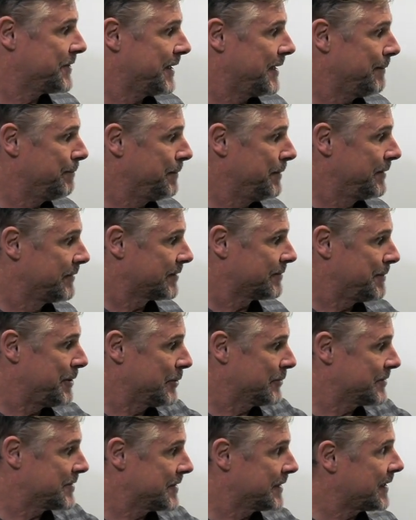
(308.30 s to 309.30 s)
up,
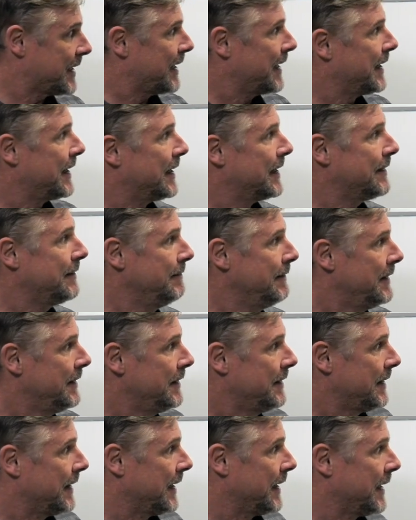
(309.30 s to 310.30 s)
smokes the tight end,
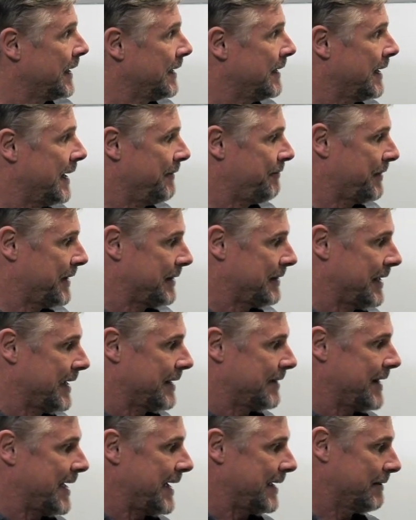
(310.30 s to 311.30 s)
and I felt
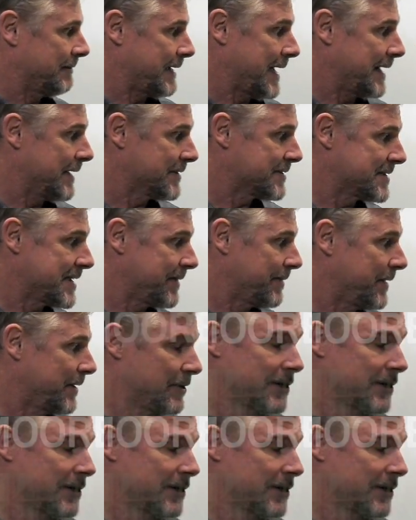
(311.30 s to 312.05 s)
like that kind of set the